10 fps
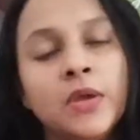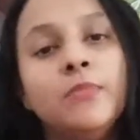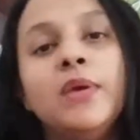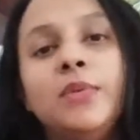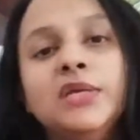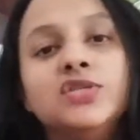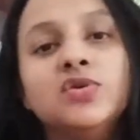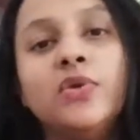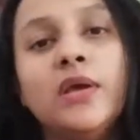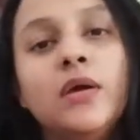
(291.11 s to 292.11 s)
maybe
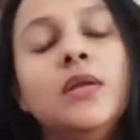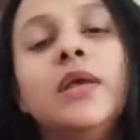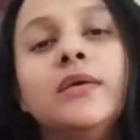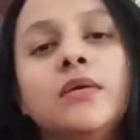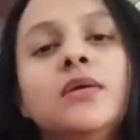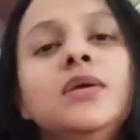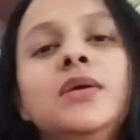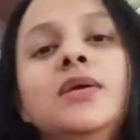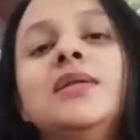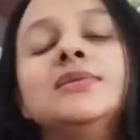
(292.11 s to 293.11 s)
during uh, like
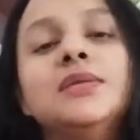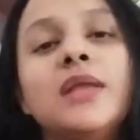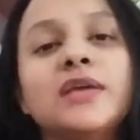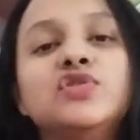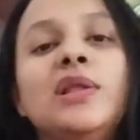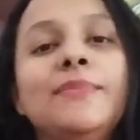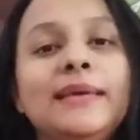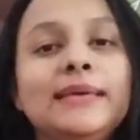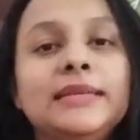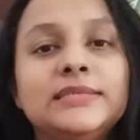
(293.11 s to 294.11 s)
it doesn't actually
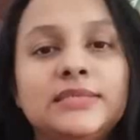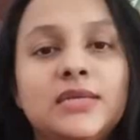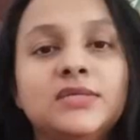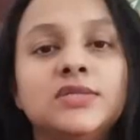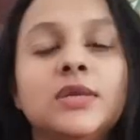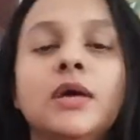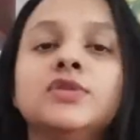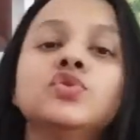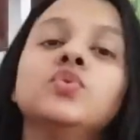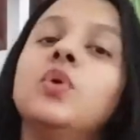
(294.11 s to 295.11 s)
make any sense uh,
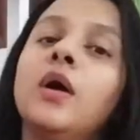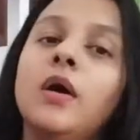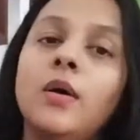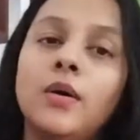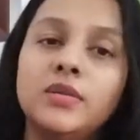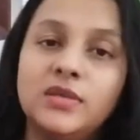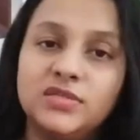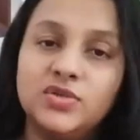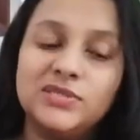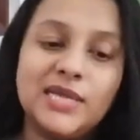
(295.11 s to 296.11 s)
to uh, the
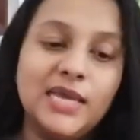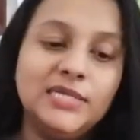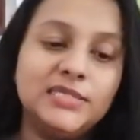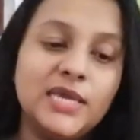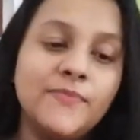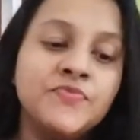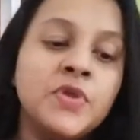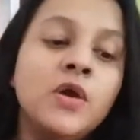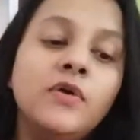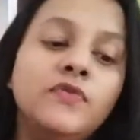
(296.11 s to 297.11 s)
society
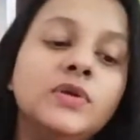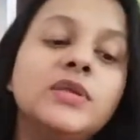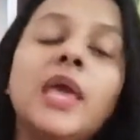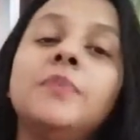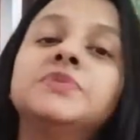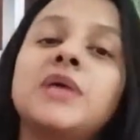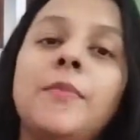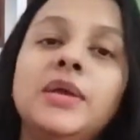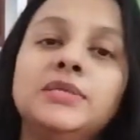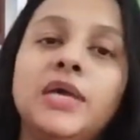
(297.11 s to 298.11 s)
foot keeps
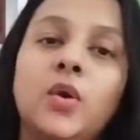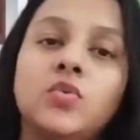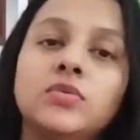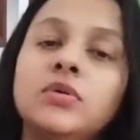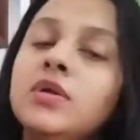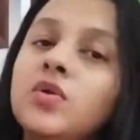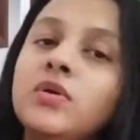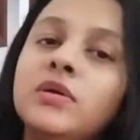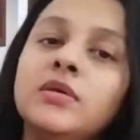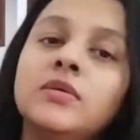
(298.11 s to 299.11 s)
coming down you
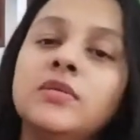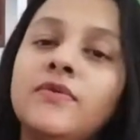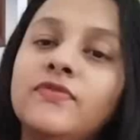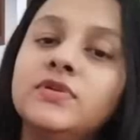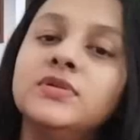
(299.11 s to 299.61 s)
know the foot